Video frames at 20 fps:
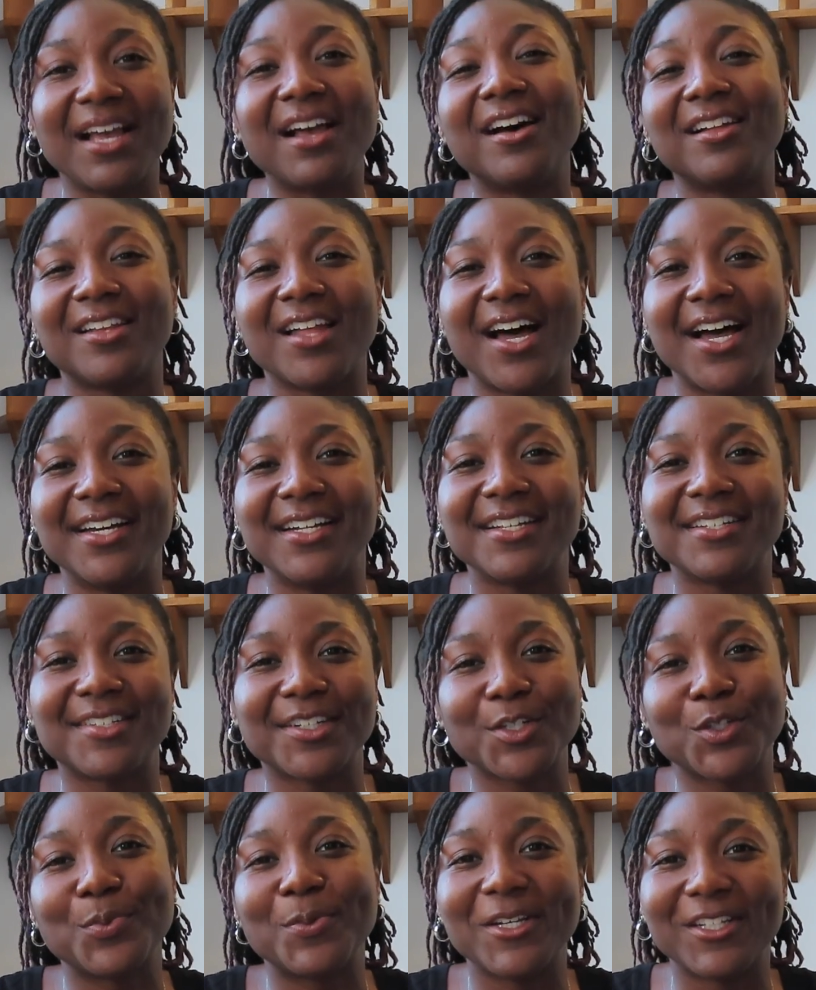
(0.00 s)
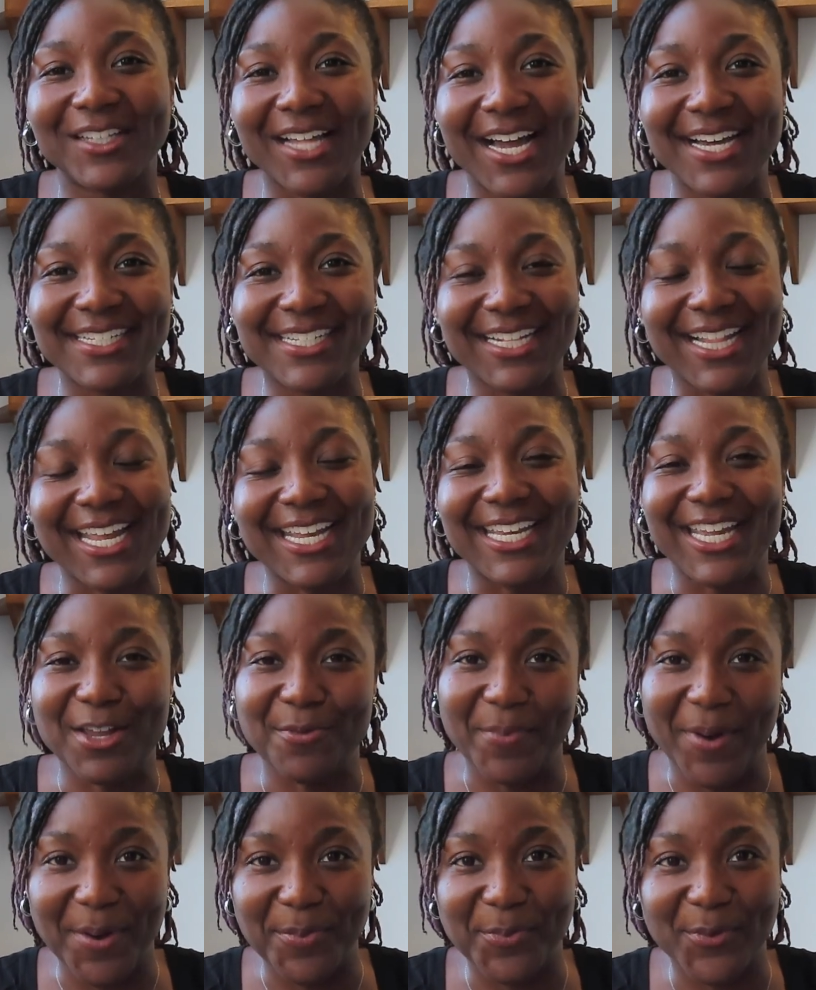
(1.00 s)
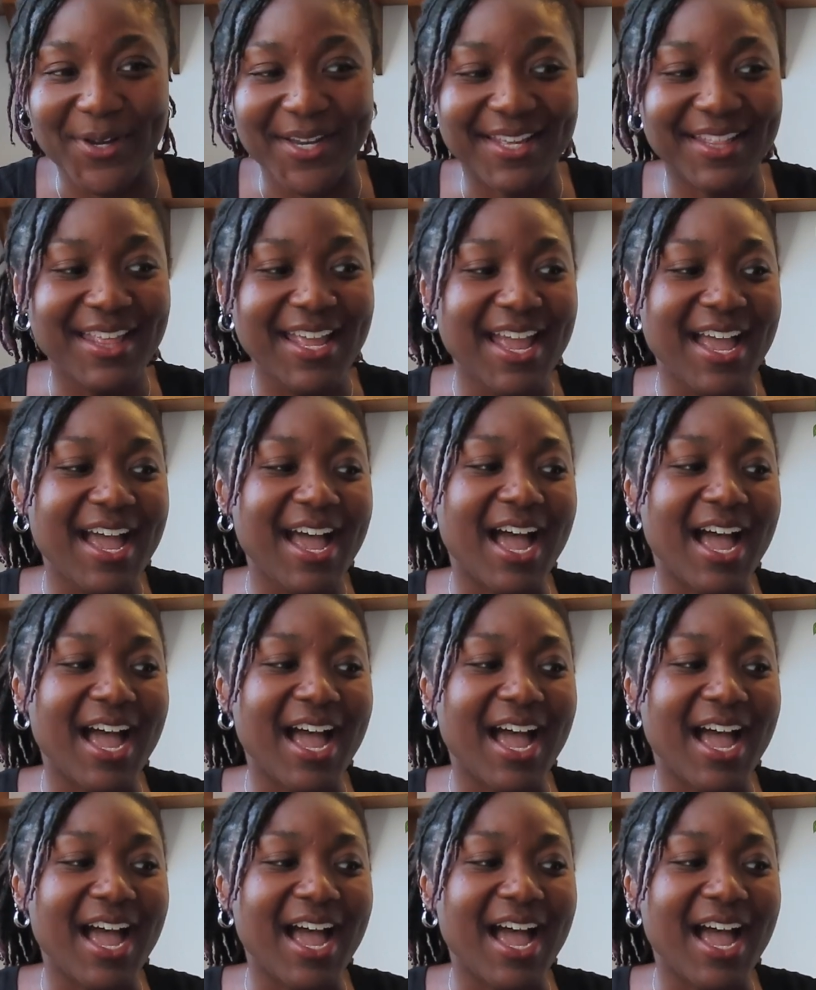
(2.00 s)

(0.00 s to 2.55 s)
a lot. It starts to be a lot to like keep up with.